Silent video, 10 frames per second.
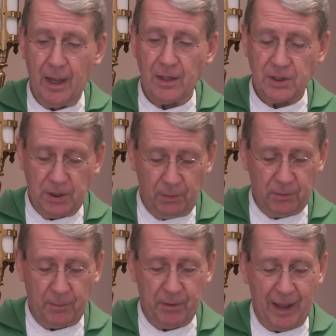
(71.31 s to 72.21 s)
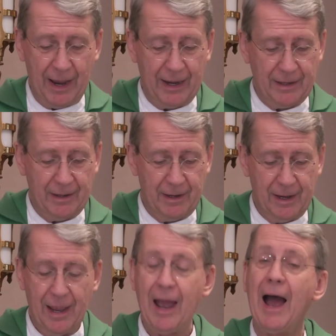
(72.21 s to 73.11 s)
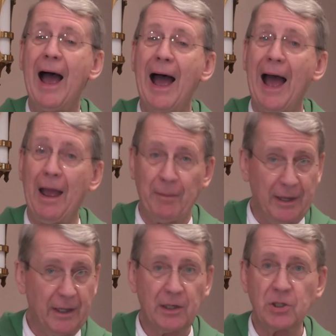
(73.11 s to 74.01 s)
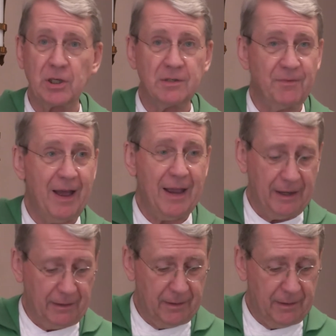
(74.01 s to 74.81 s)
She would reply, "I'm eating just fine."